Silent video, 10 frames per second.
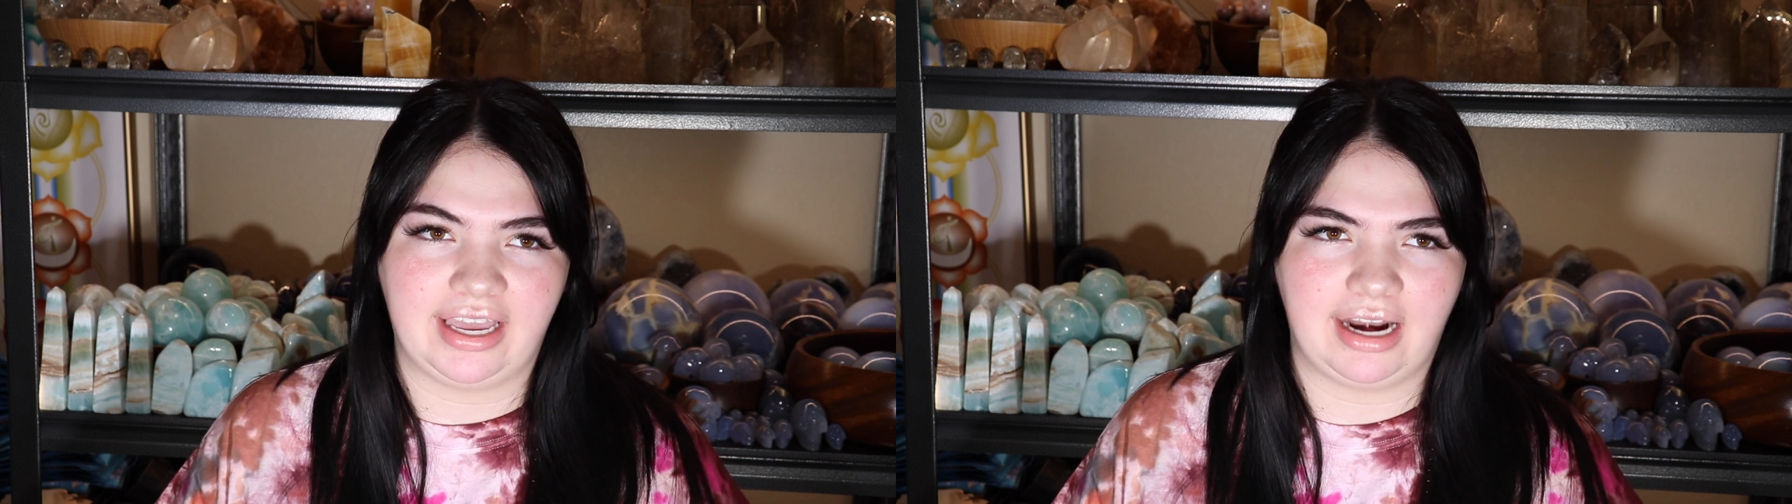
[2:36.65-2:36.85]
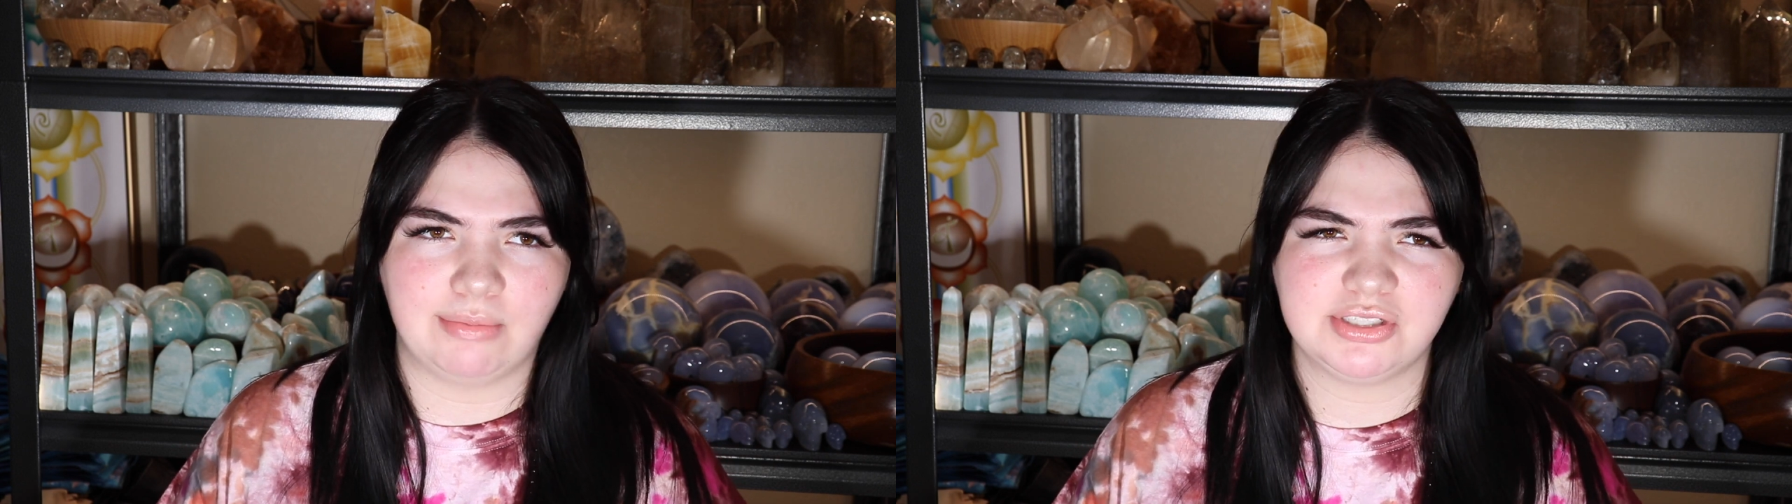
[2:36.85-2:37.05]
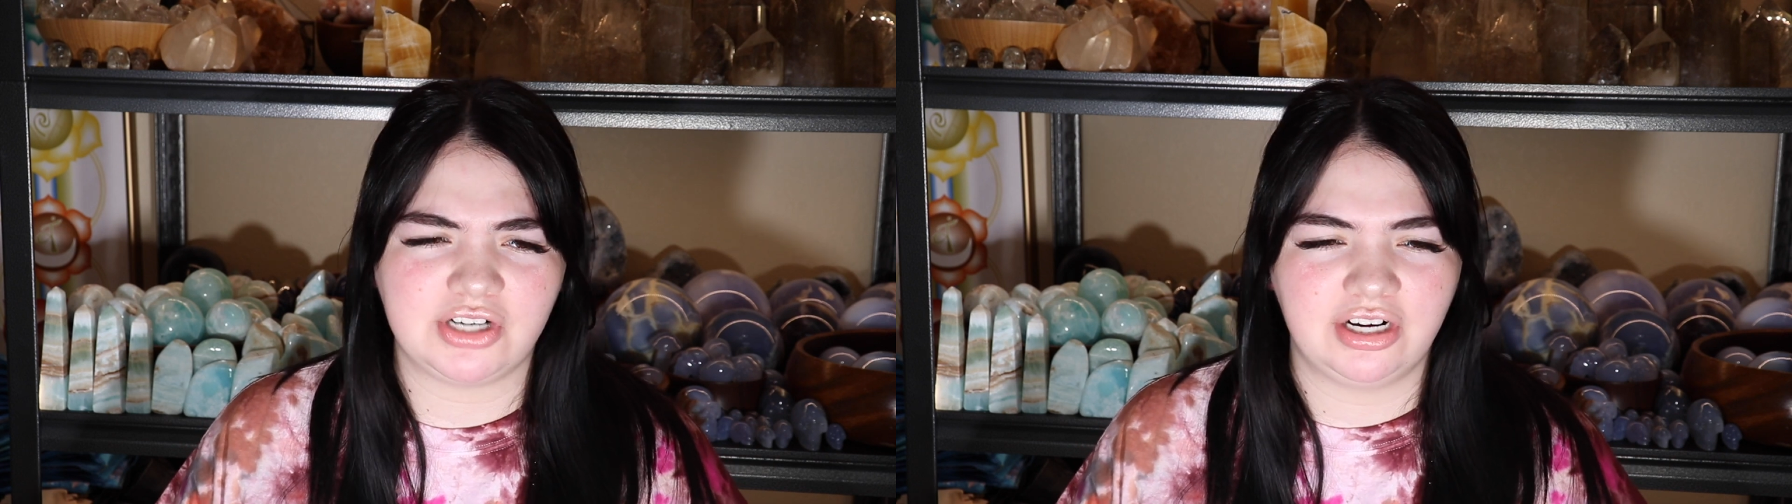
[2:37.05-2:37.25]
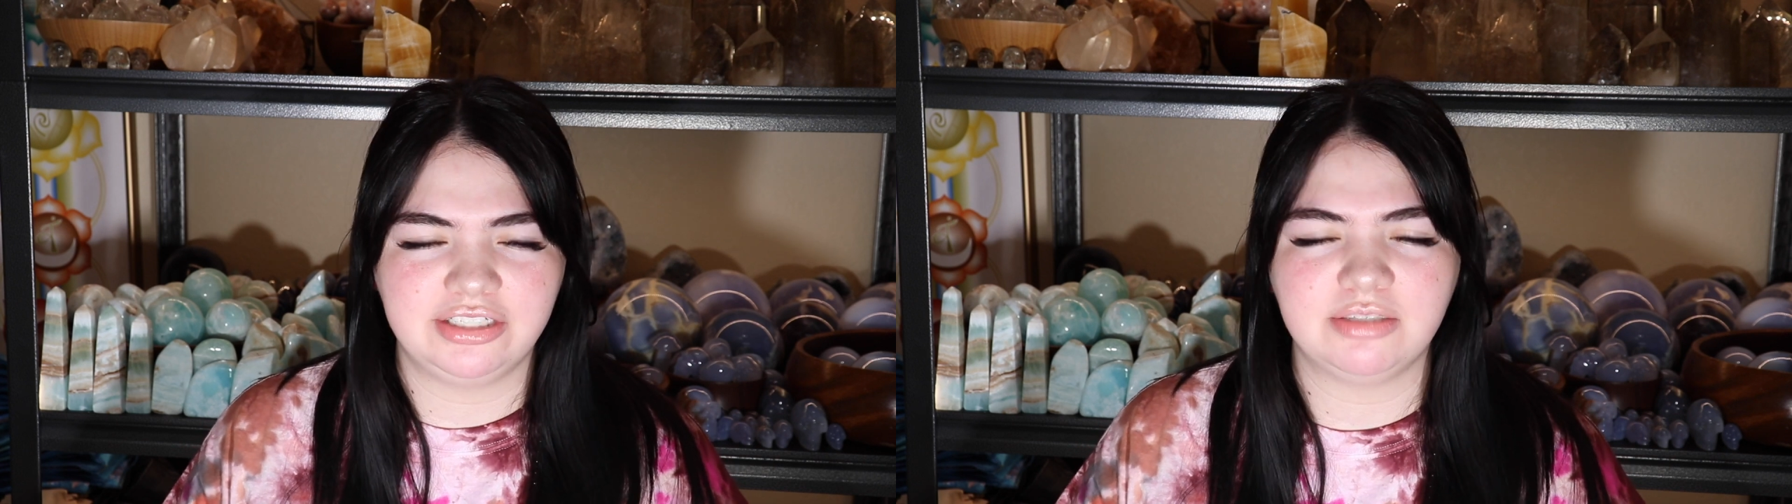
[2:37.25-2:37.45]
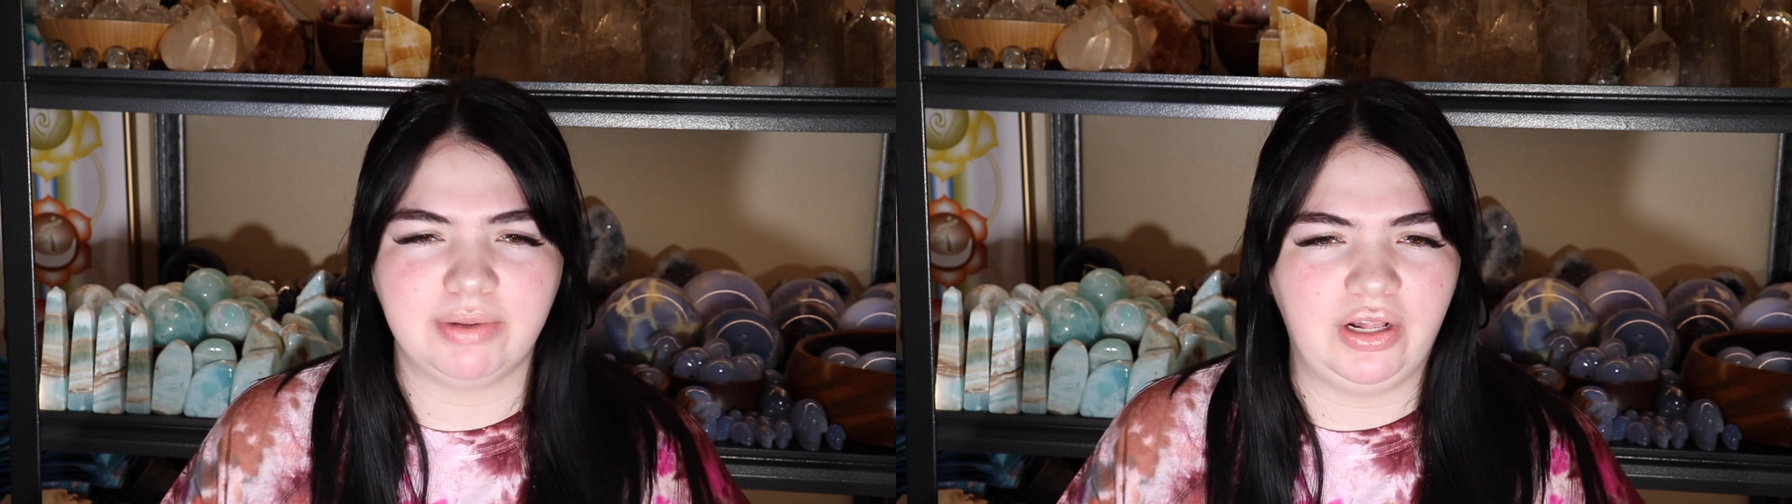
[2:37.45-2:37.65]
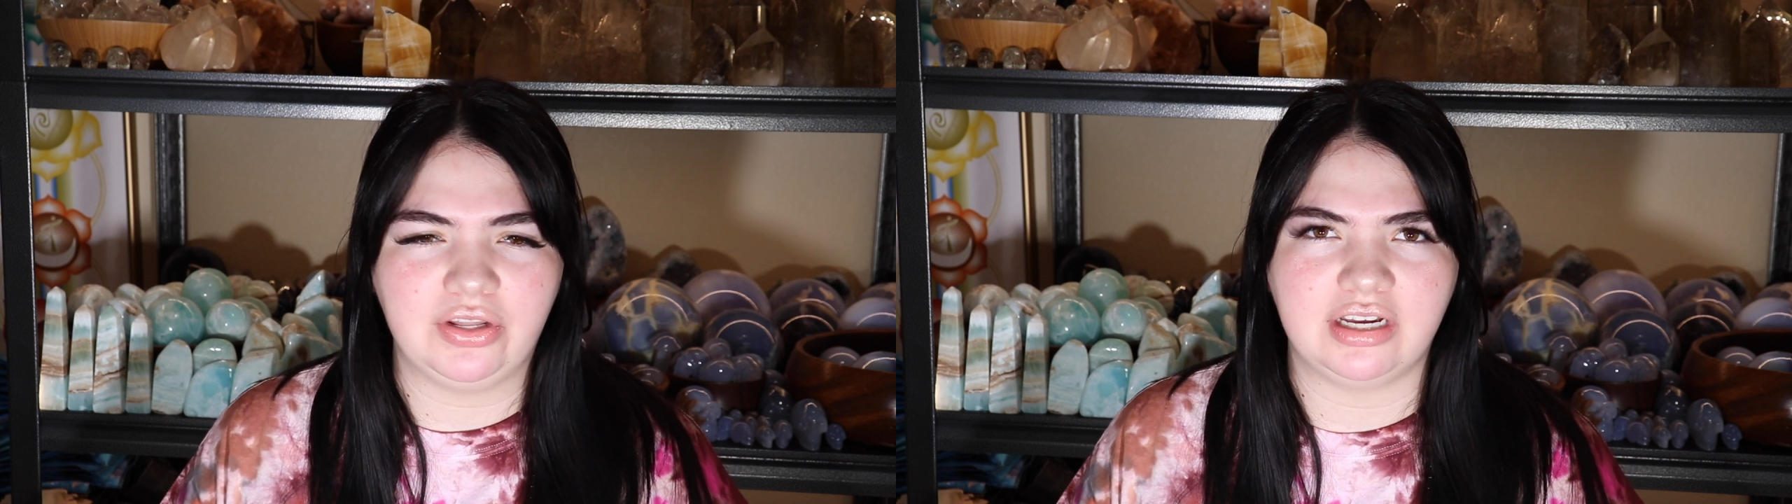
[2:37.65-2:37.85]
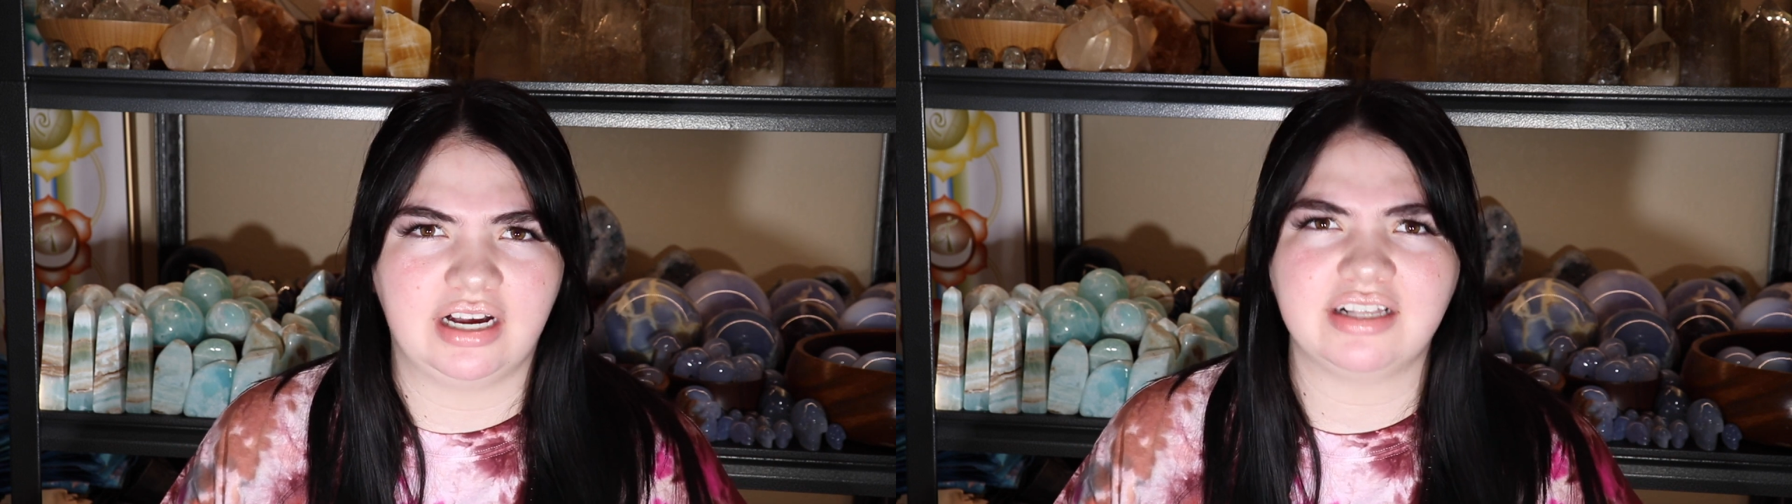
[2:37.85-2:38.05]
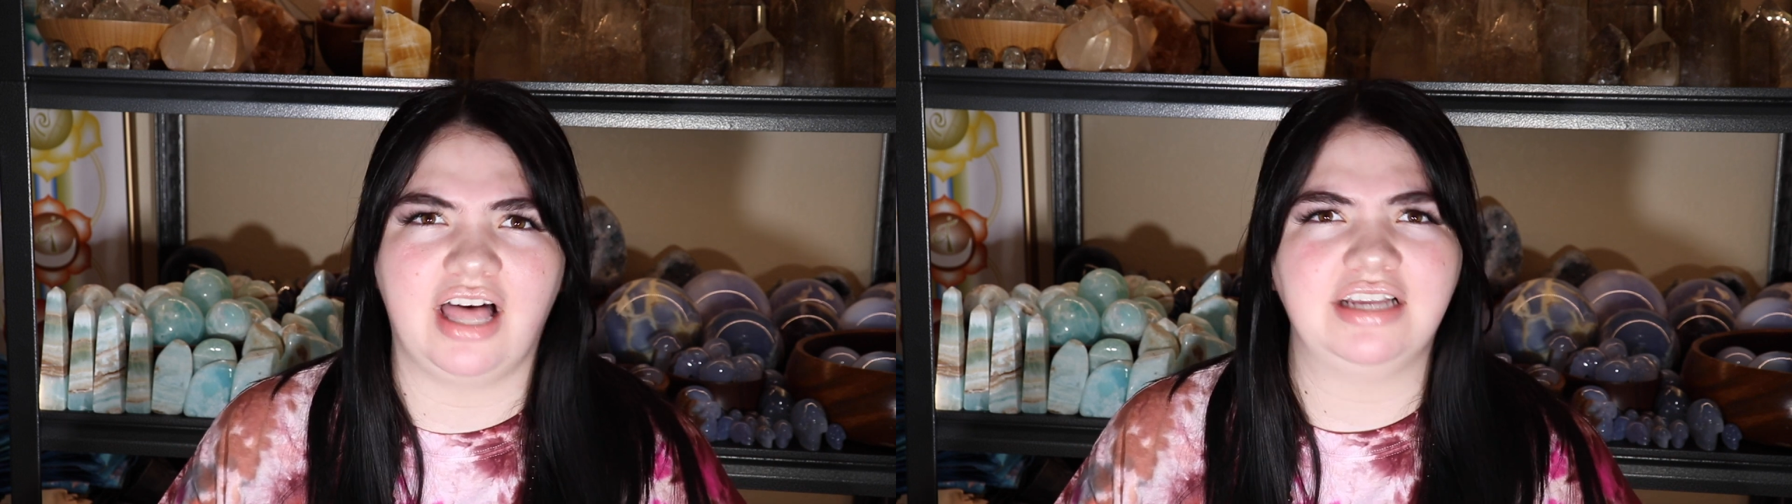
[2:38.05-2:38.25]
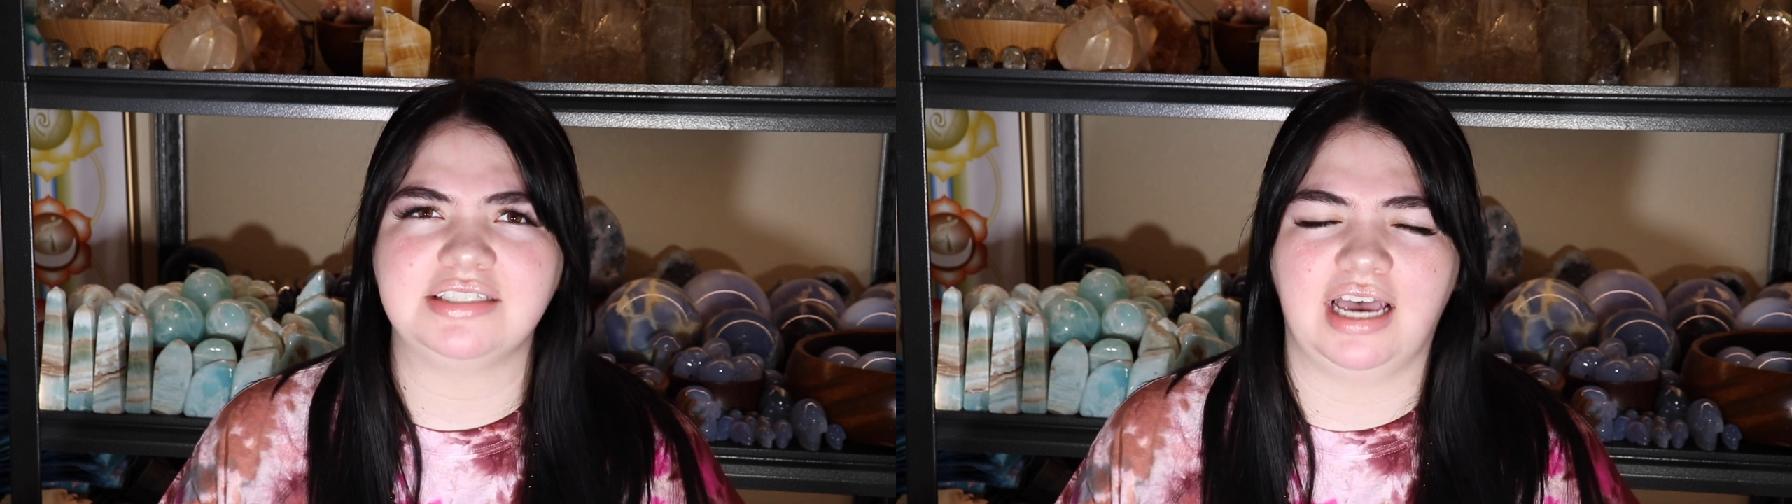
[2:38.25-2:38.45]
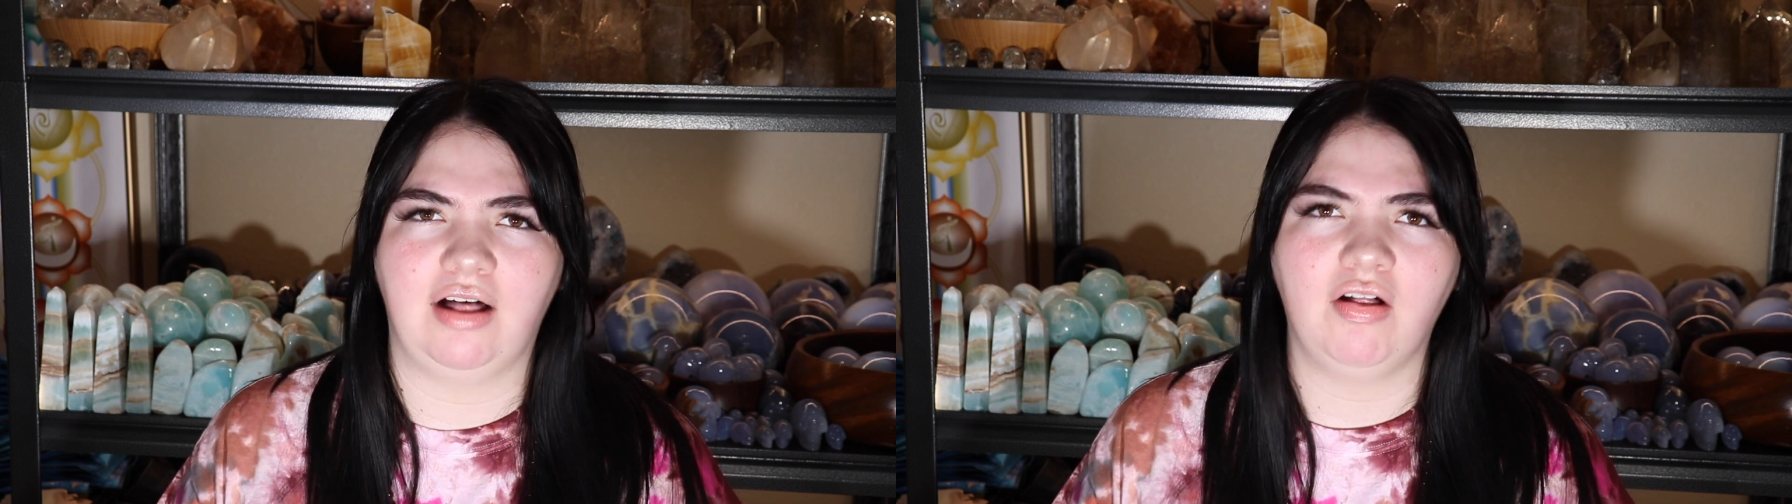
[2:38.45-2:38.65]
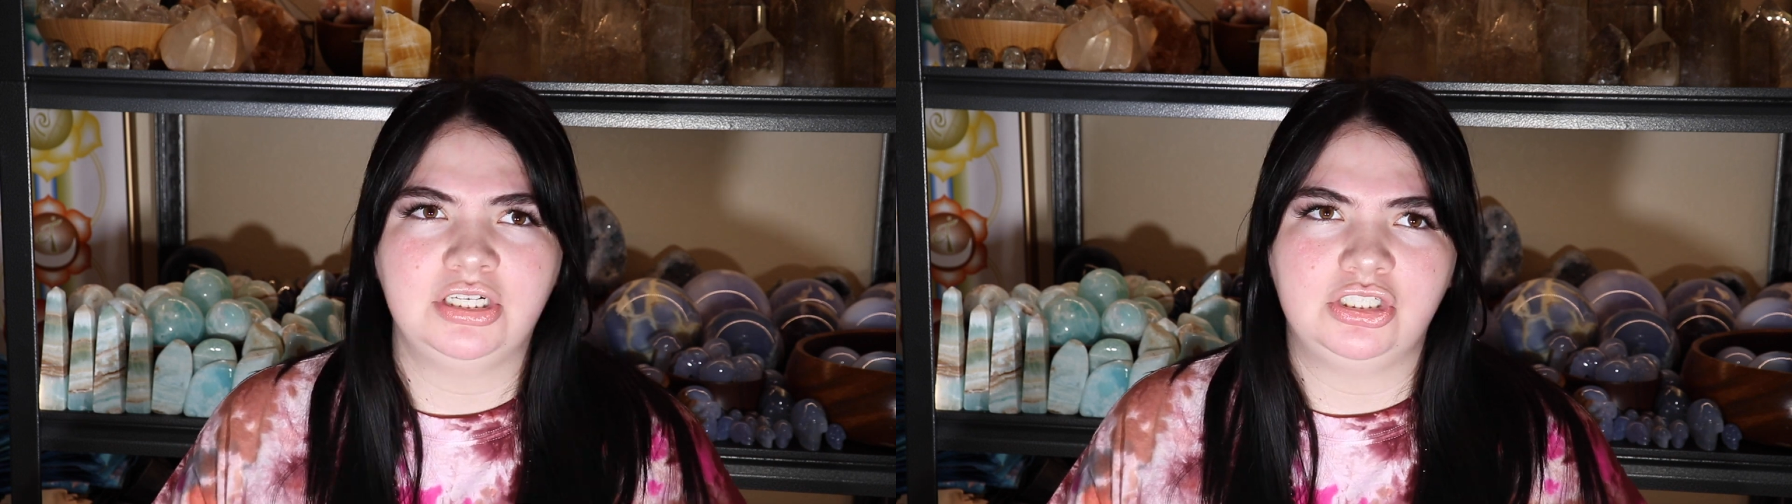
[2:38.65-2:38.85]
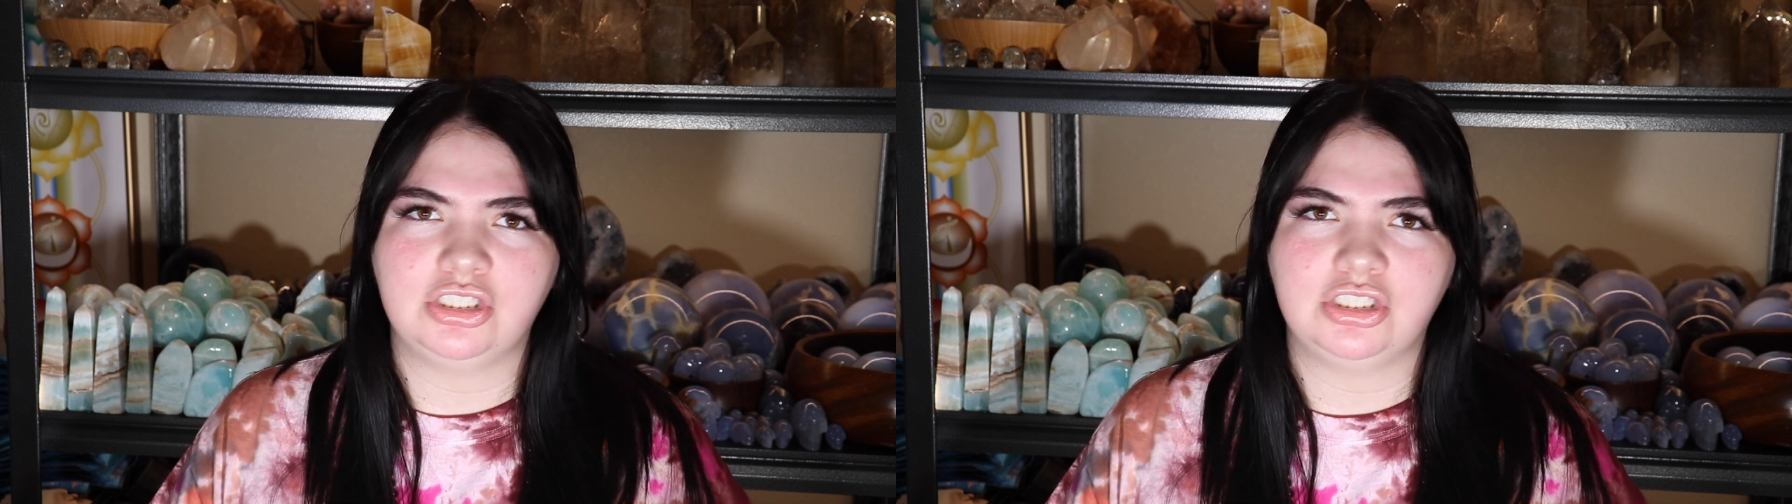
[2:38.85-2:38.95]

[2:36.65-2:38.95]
and I was starting to build a clientele